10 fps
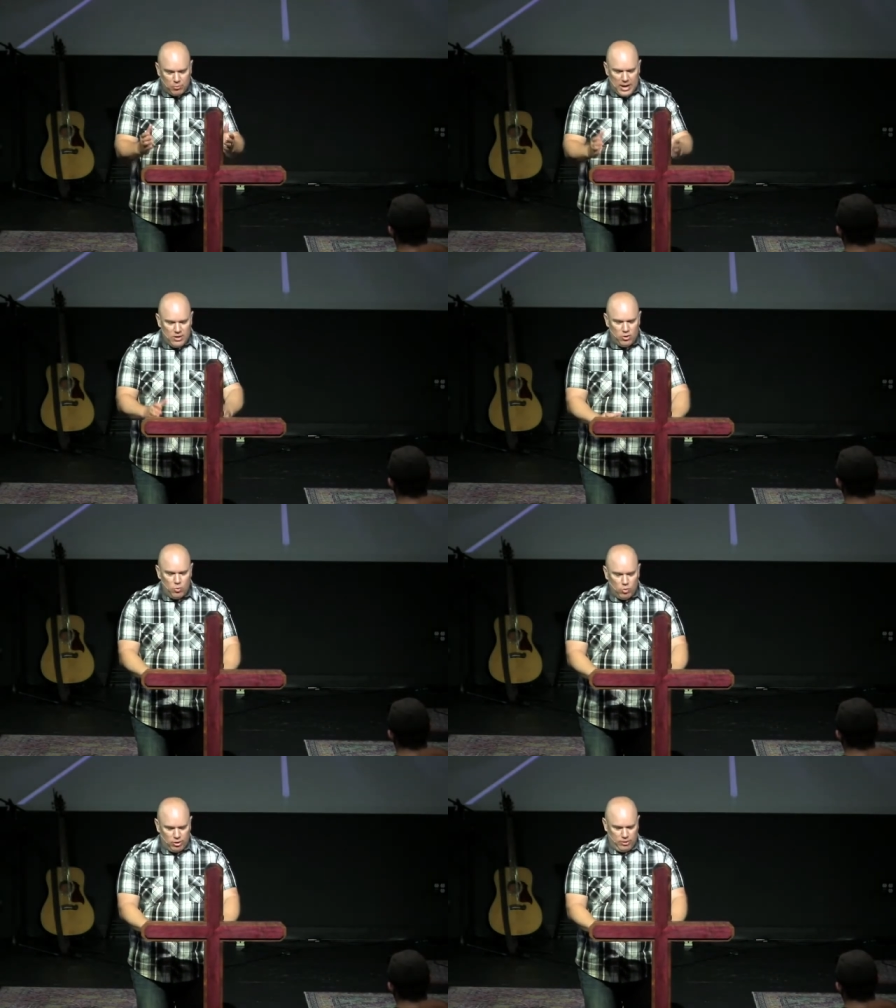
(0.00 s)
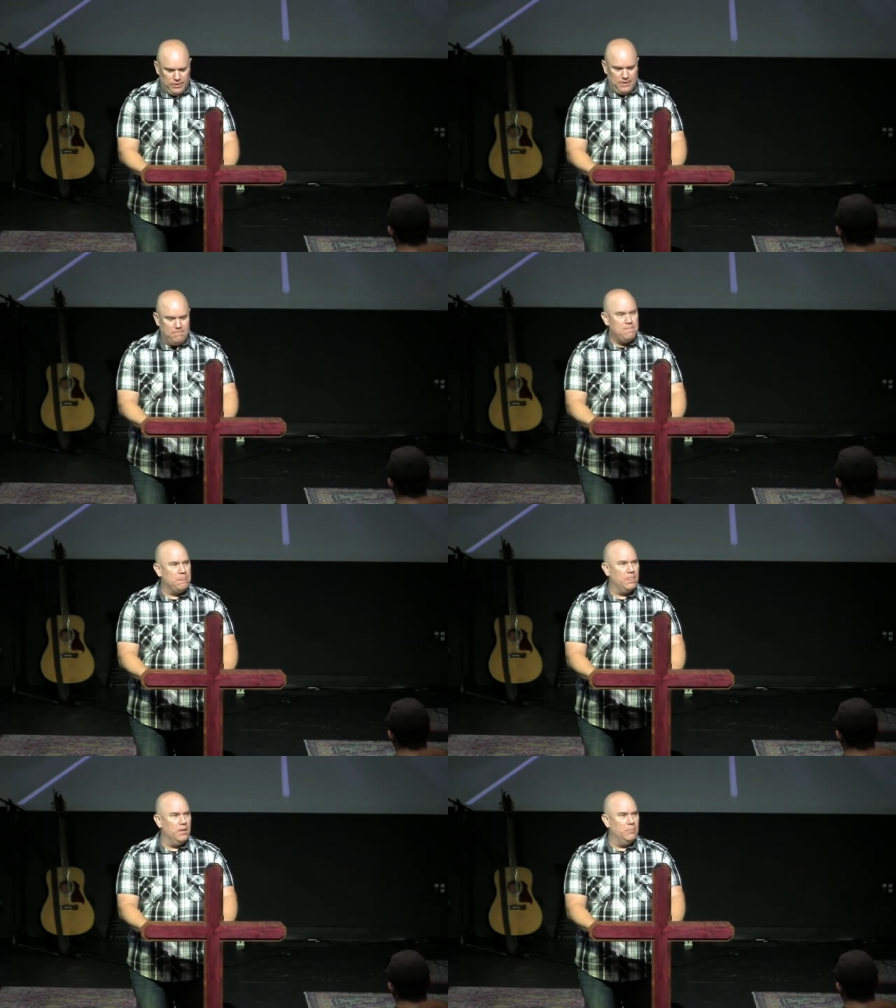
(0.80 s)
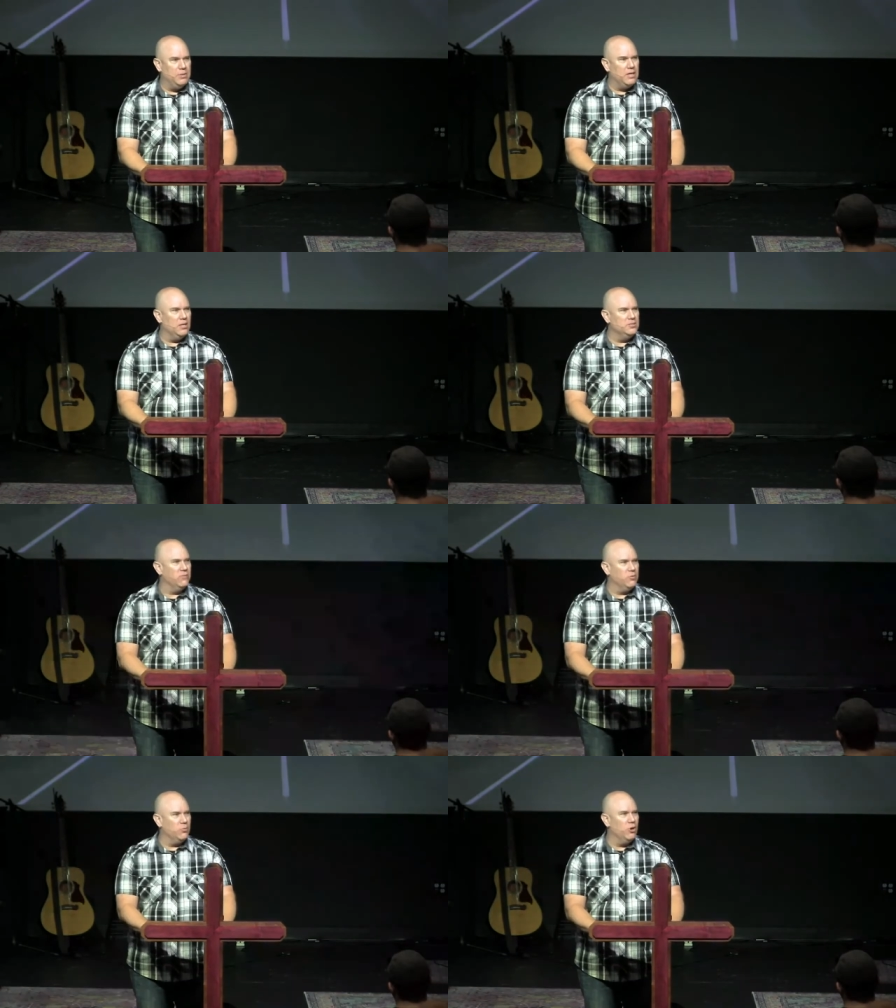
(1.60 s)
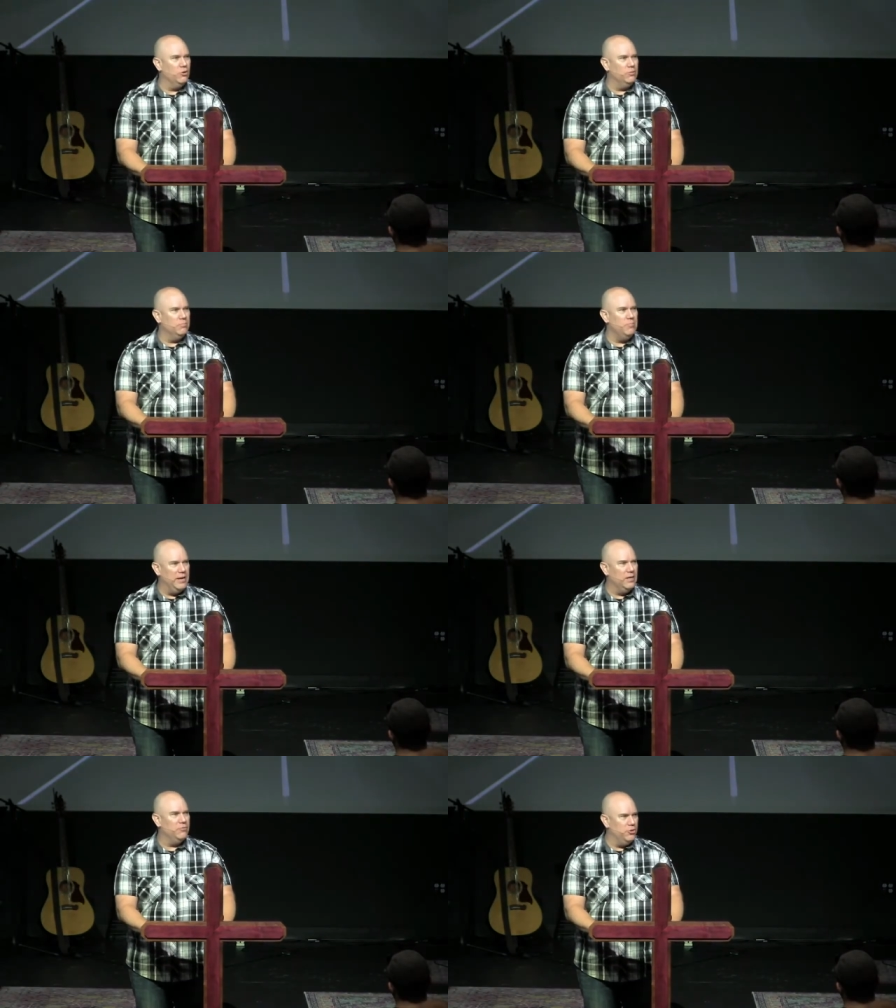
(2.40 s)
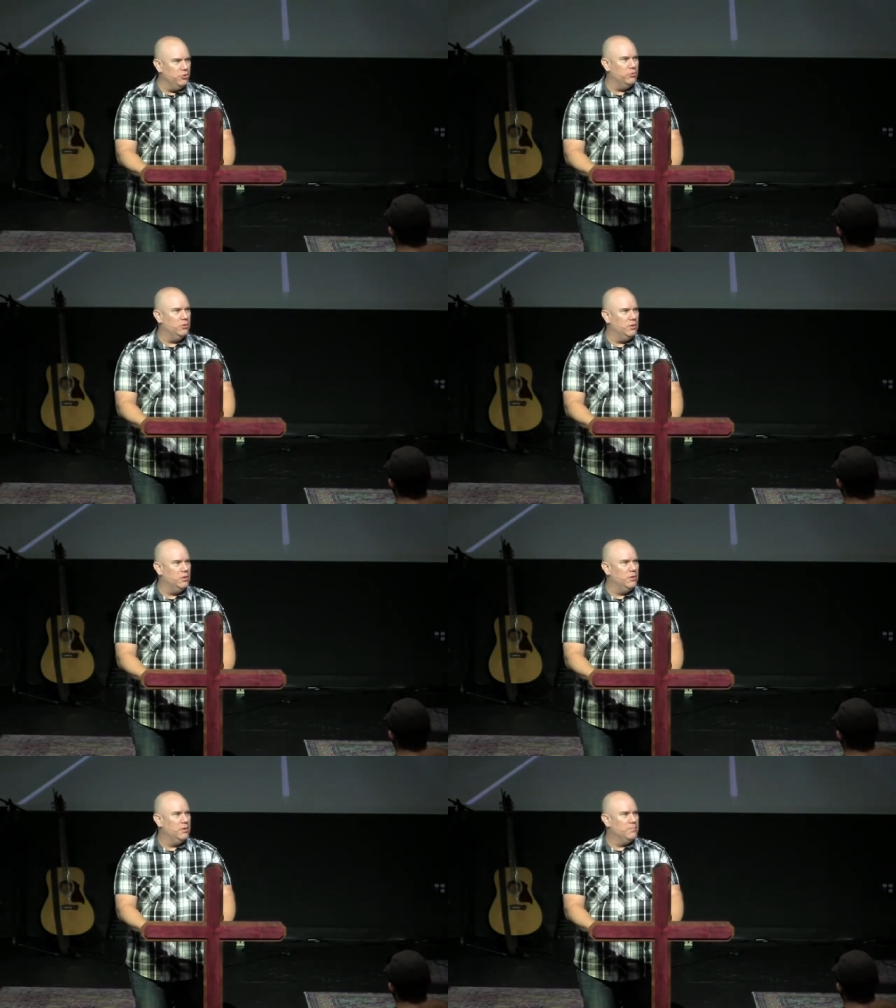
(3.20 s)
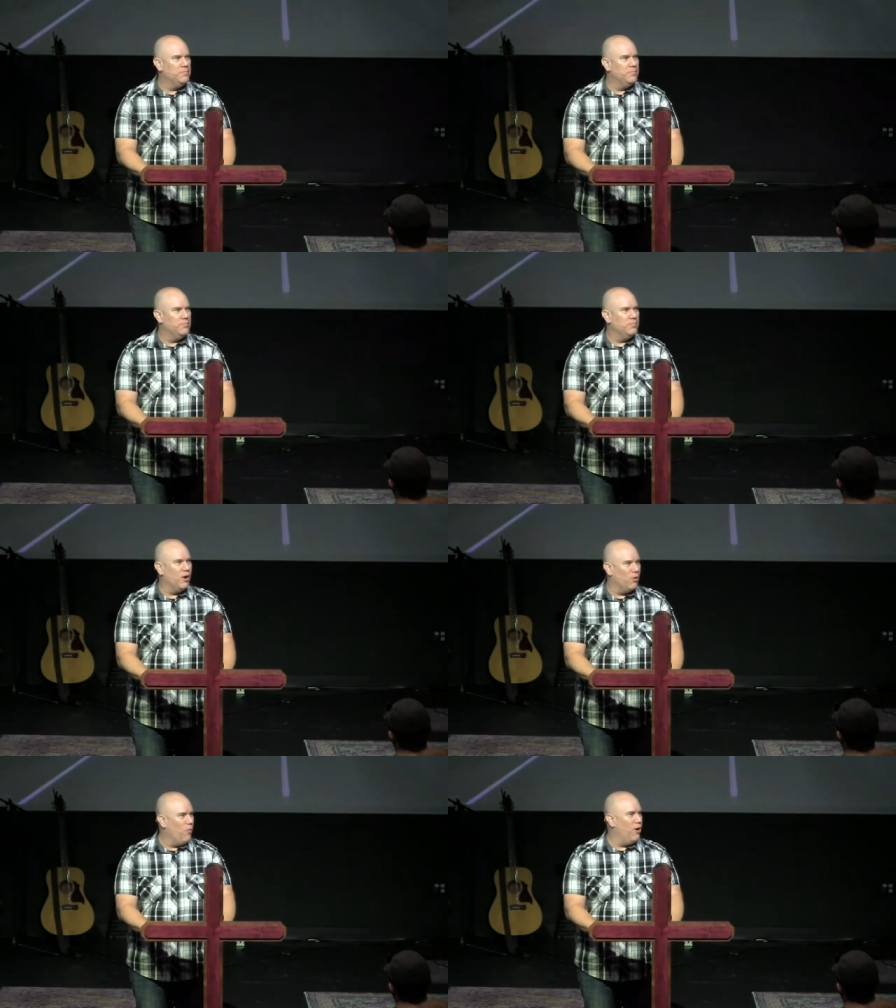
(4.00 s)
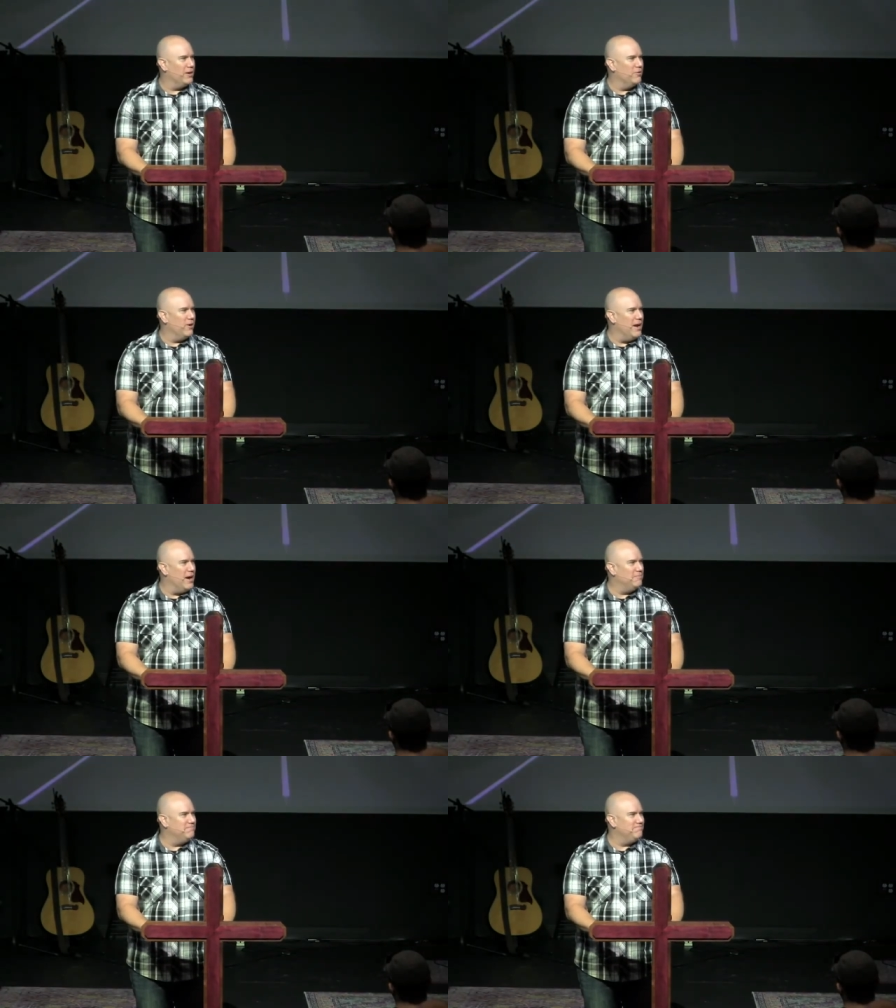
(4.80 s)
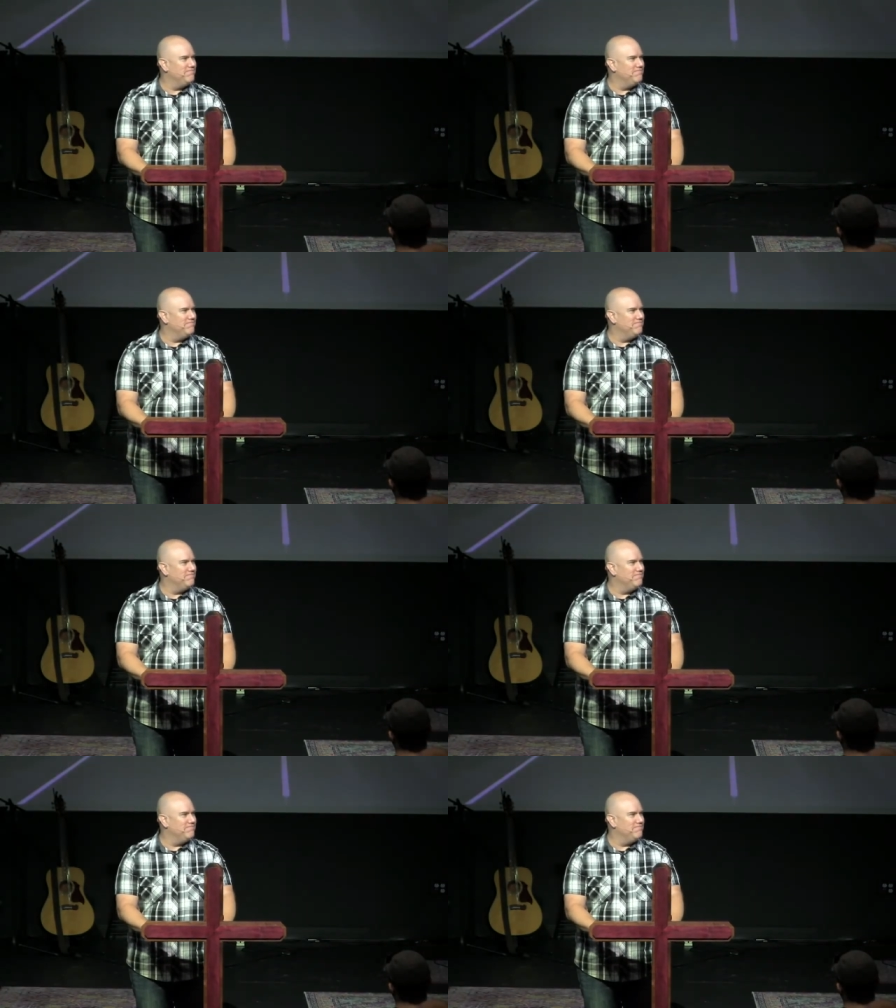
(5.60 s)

me a brand new word because of the road many of you are walking right now.